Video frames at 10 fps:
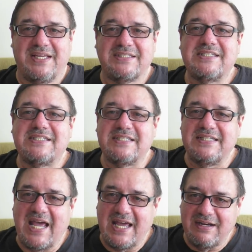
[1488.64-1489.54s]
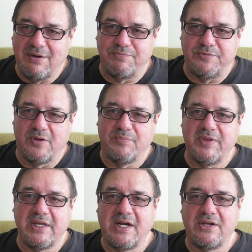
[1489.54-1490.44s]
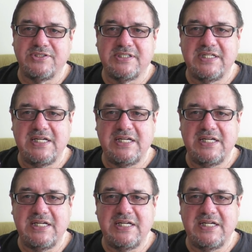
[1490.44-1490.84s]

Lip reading: It's not helpful. And I've